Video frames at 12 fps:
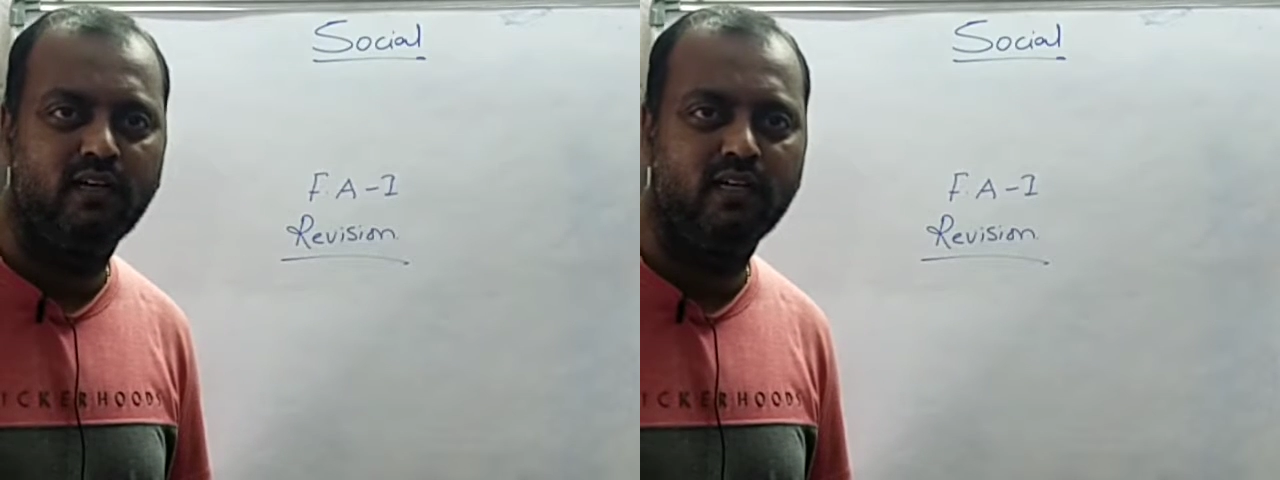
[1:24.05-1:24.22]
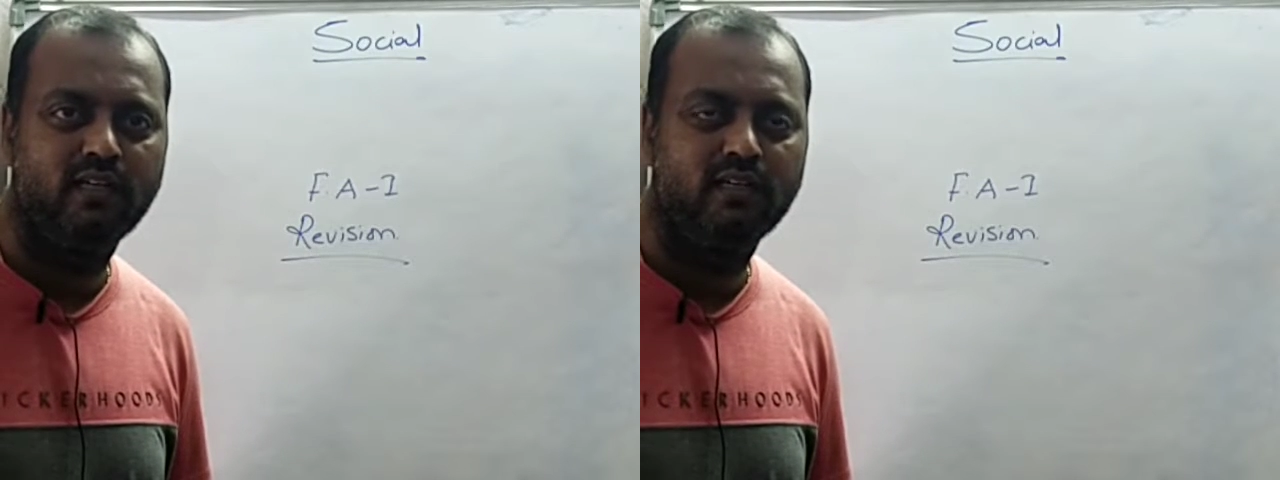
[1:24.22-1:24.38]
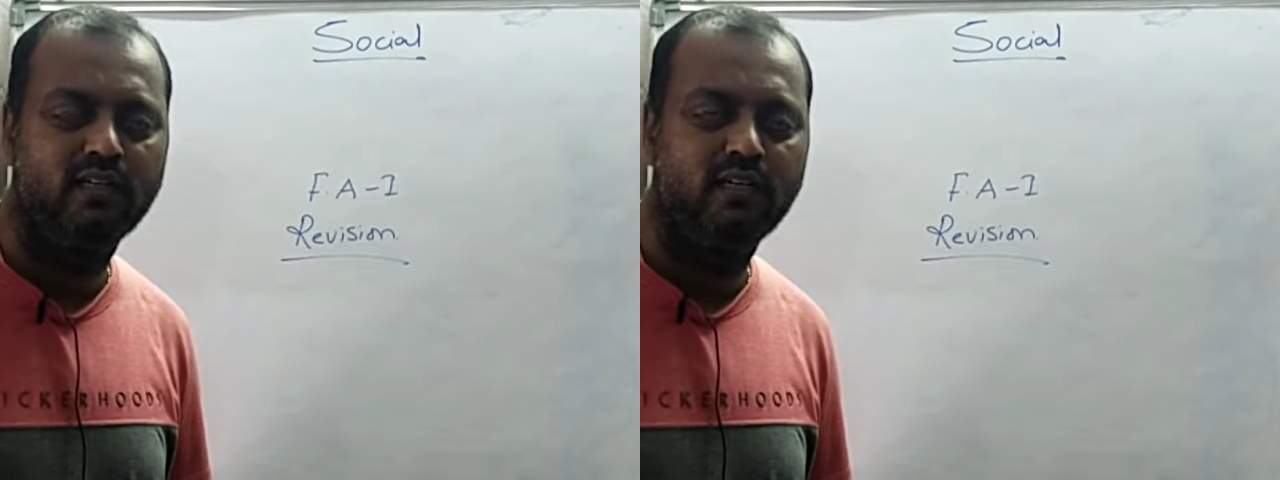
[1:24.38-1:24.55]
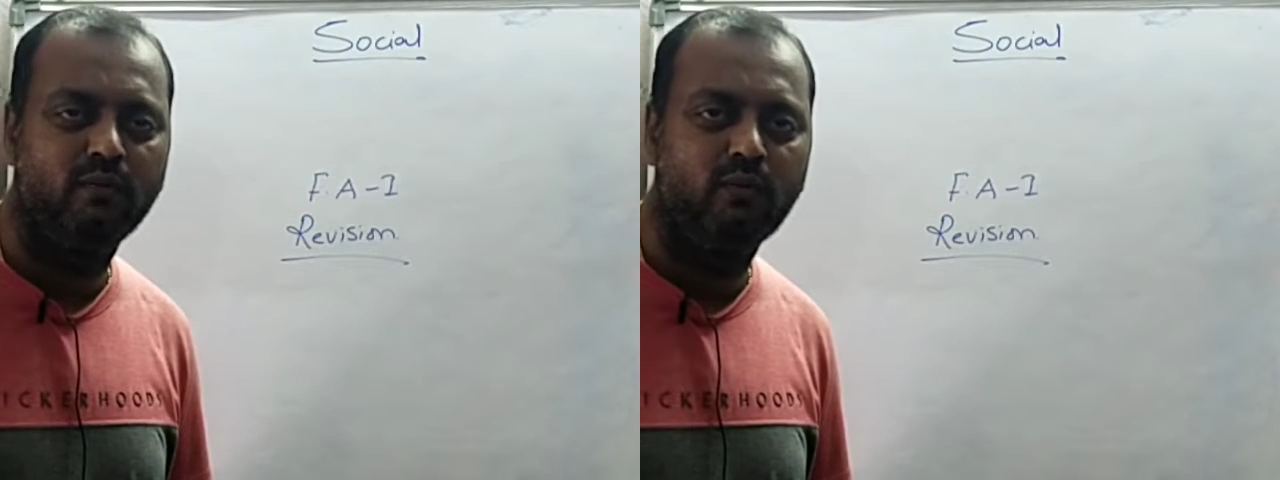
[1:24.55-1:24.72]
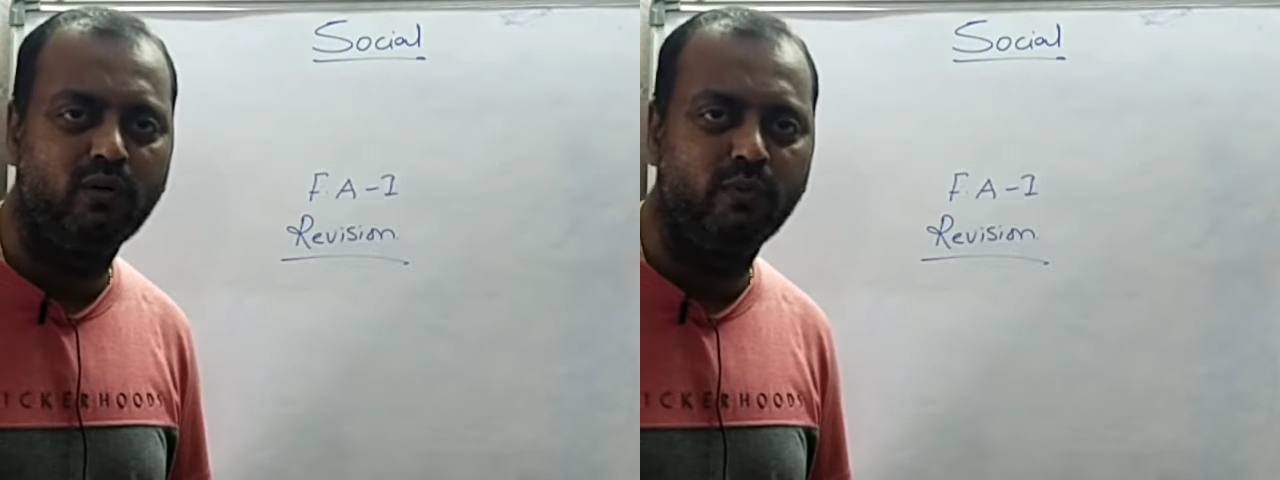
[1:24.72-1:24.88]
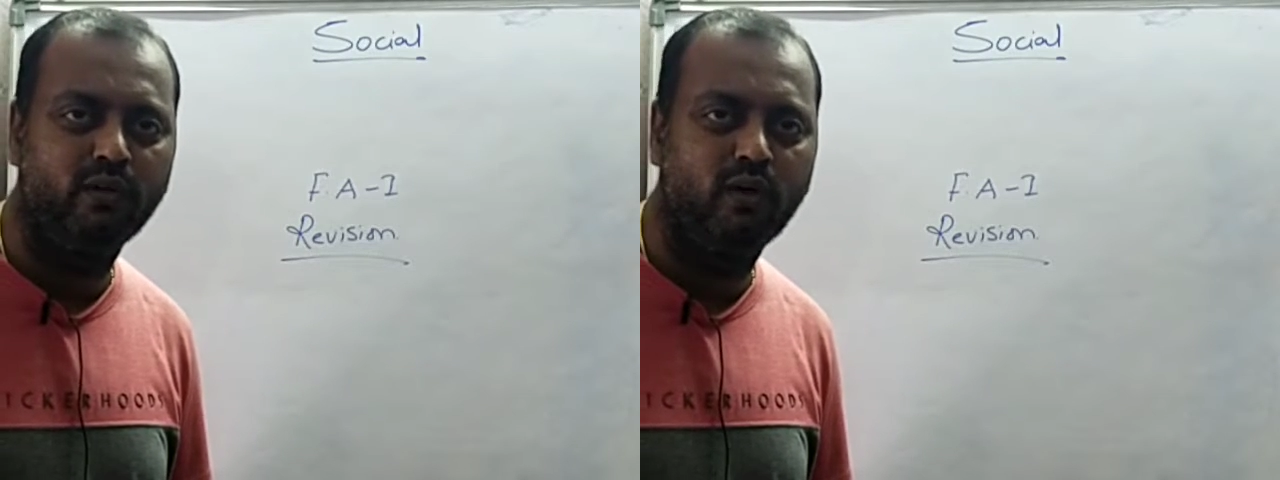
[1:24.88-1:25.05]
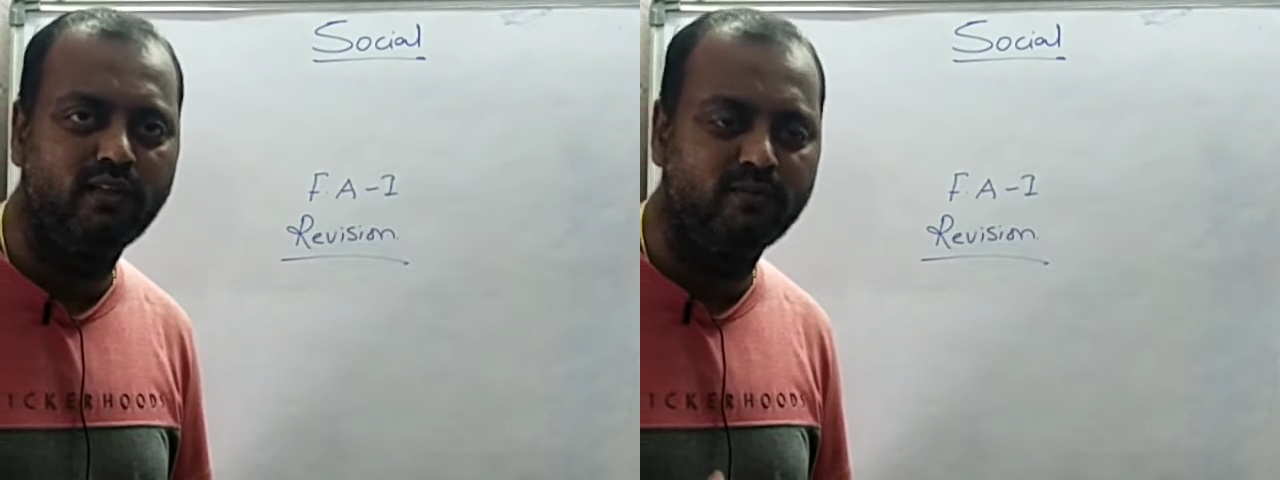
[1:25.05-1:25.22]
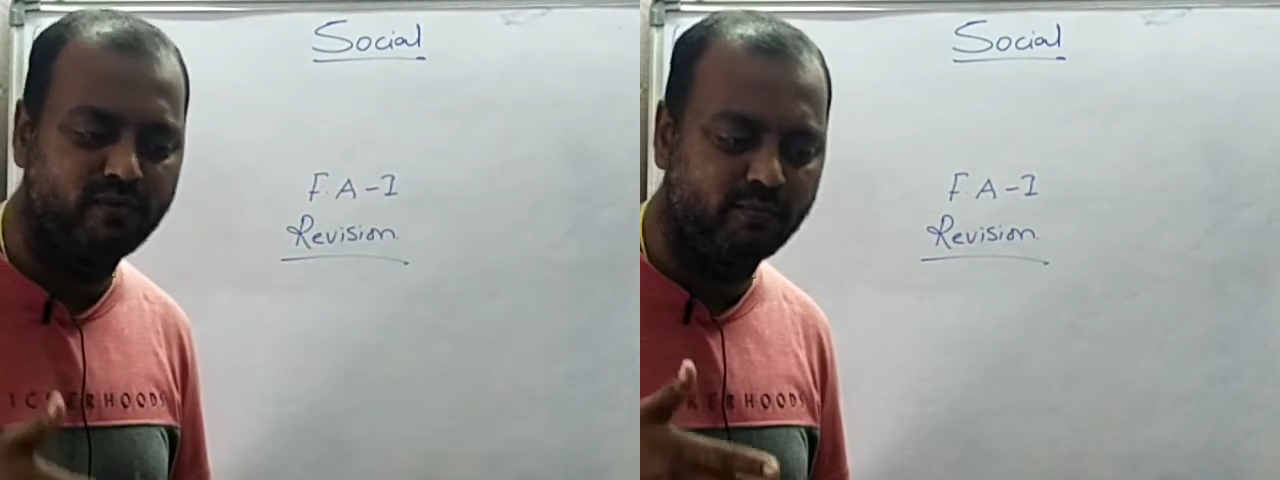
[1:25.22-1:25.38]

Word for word: or uh, what we call the,